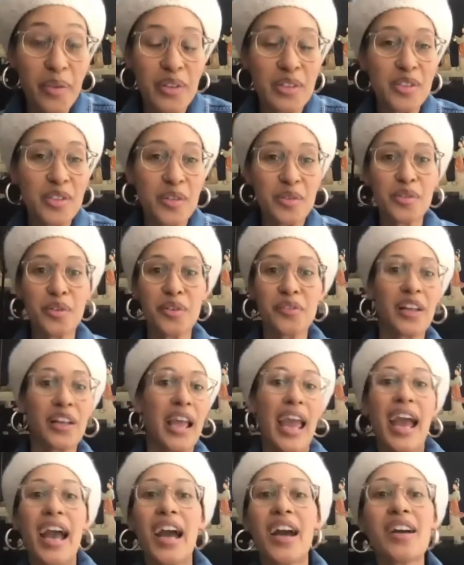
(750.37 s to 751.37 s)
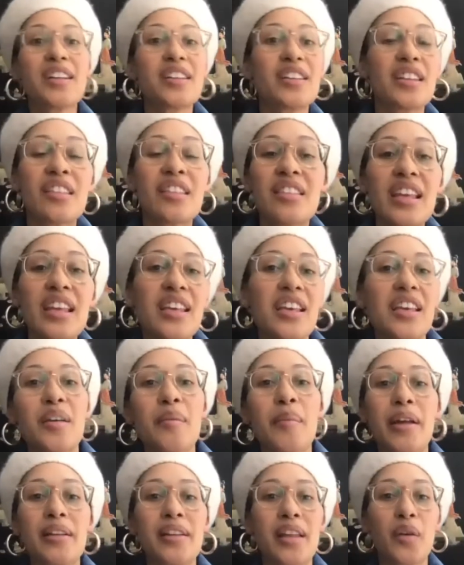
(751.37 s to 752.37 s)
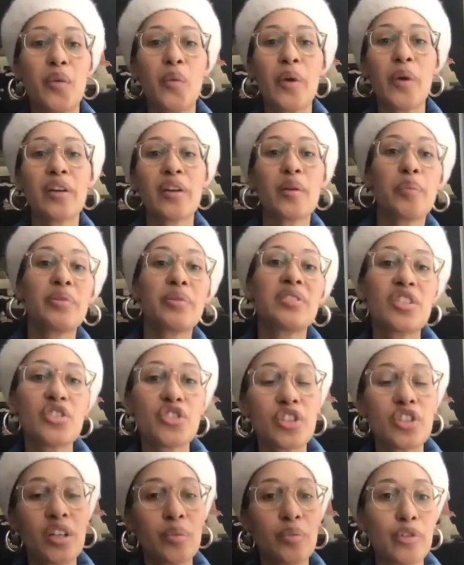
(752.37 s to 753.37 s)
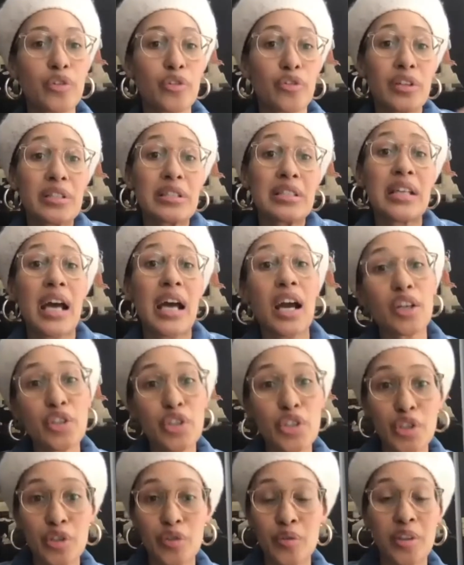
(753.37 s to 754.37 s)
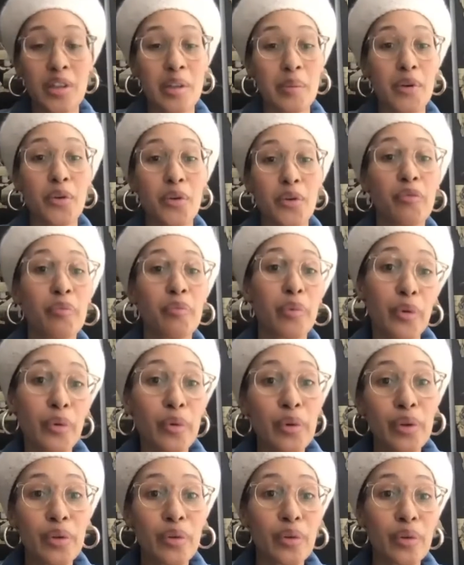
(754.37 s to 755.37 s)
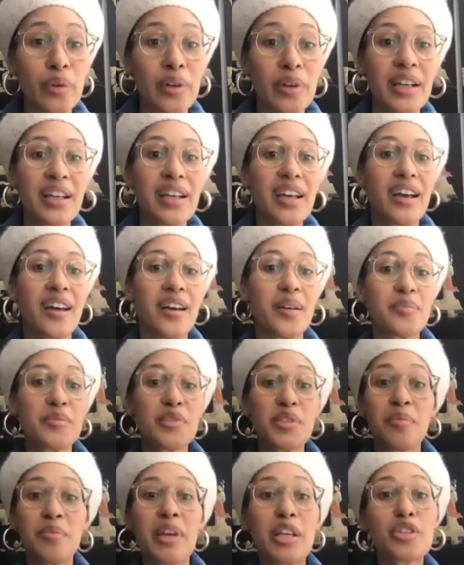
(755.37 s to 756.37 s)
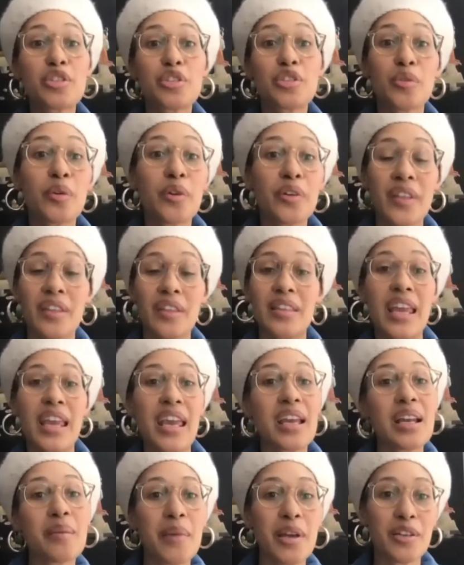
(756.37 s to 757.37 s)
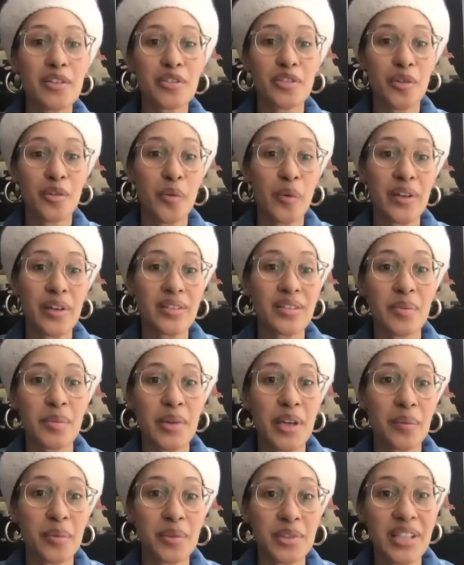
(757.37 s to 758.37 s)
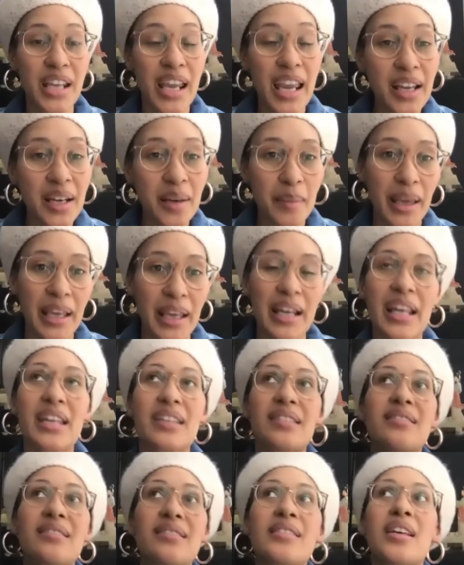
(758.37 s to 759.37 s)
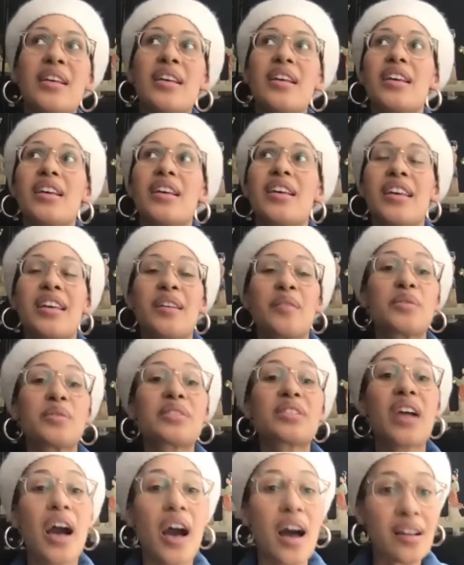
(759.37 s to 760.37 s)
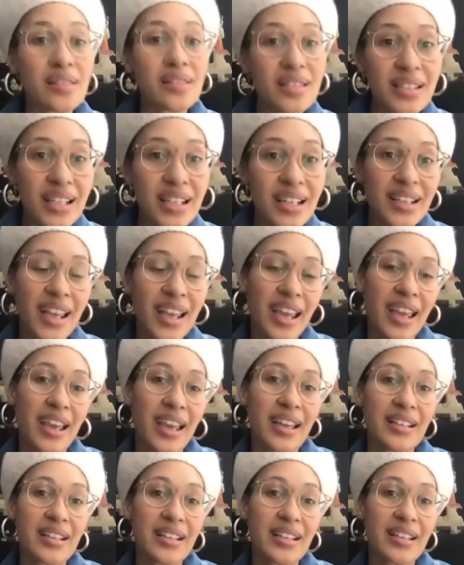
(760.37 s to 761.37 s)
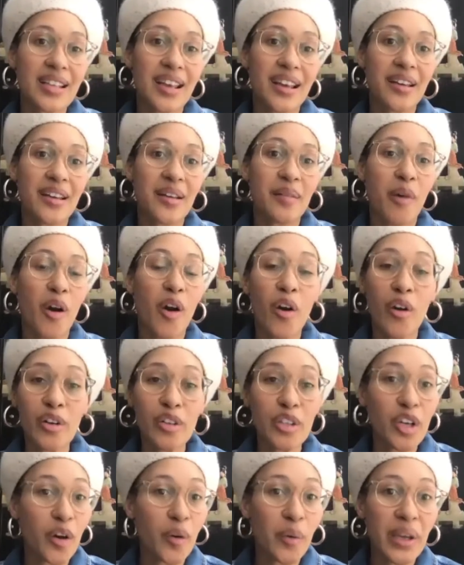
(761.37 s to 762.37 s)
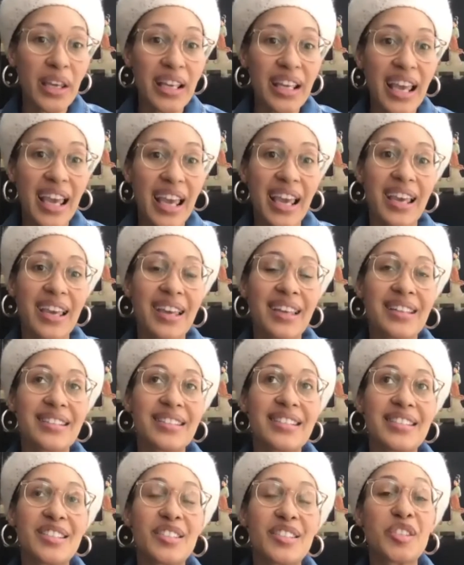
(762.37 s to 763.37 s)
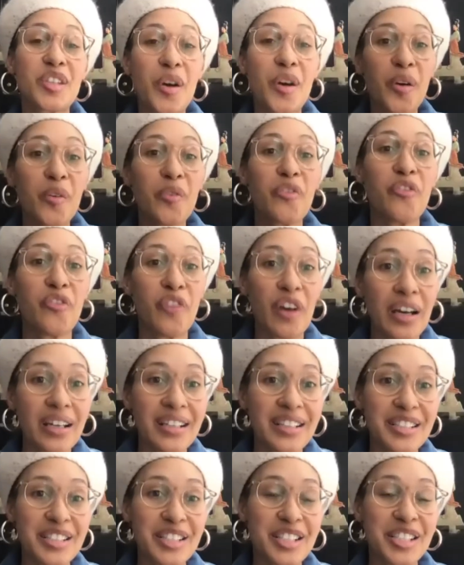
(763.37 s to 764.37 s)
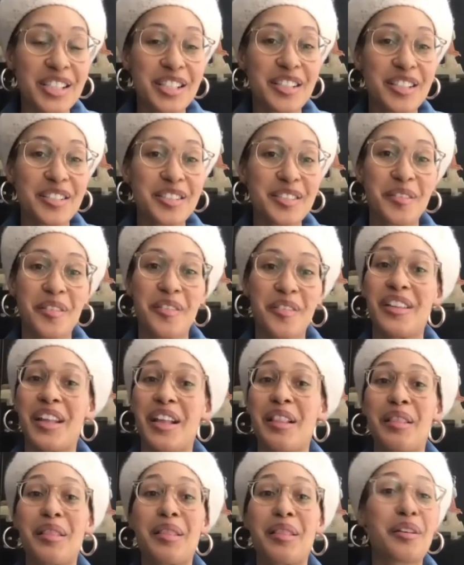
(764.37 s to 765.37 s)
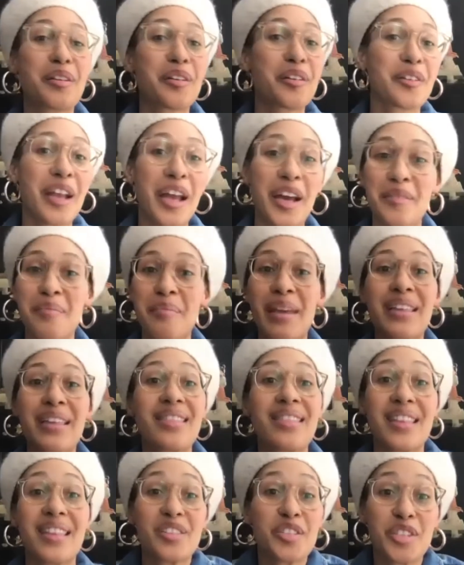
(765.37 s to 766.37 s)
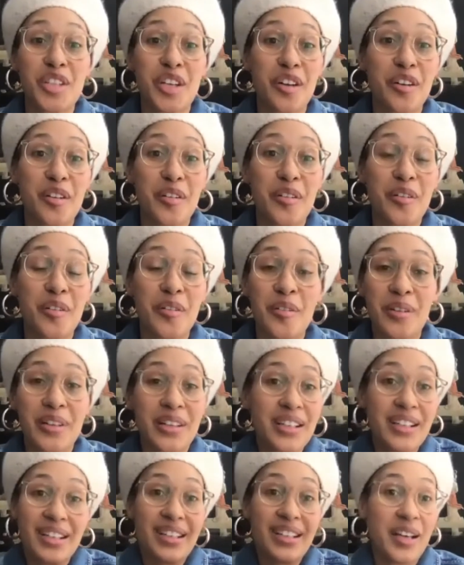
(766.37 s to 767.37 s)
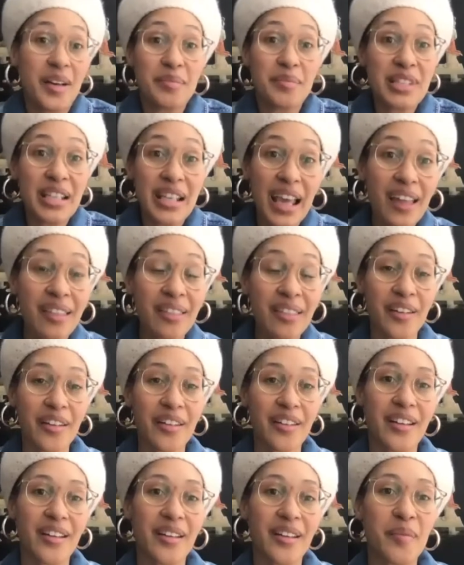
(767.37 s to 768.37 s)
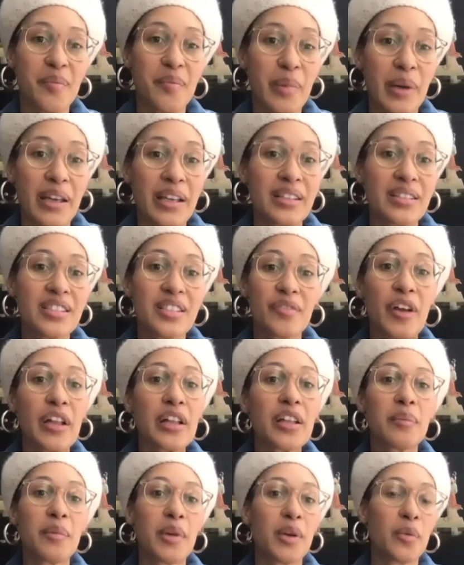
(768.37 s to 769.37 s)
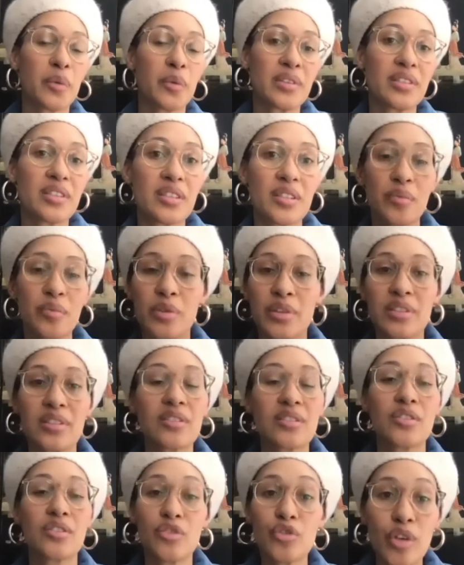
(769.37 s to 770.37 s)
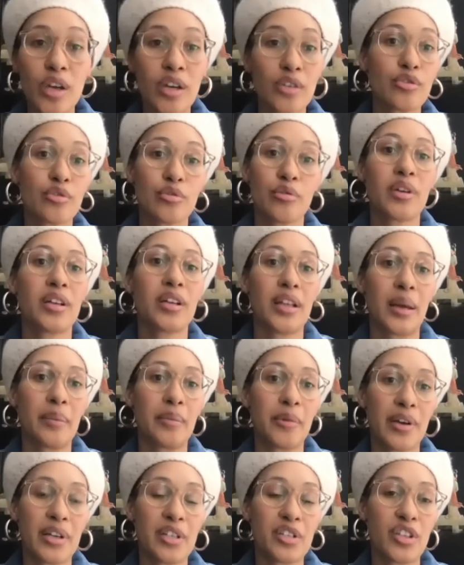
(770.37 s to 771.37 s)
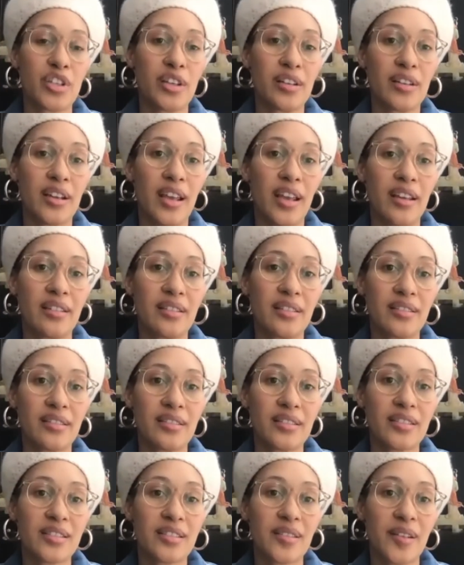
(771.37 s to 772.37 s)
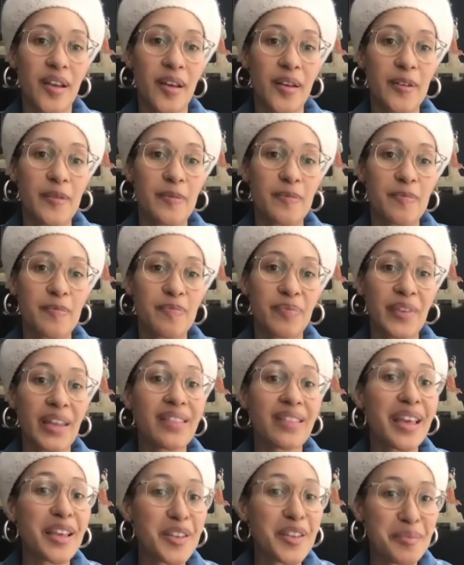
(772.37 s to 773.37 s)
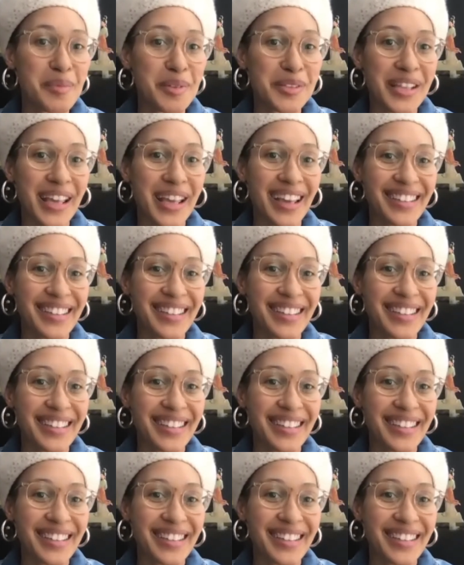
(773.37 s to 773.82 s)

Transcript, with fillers: And so it's sort of like how, thinking about like where to position him when you're in a doc shoot in the middle of Peru um, to make sure that the animators are going to be able to animate. It's it was constant and um, ongoing and so fun to sort of like learn how to make this show come together. Um, but development was was a true collaboration and um, thank you, Mr.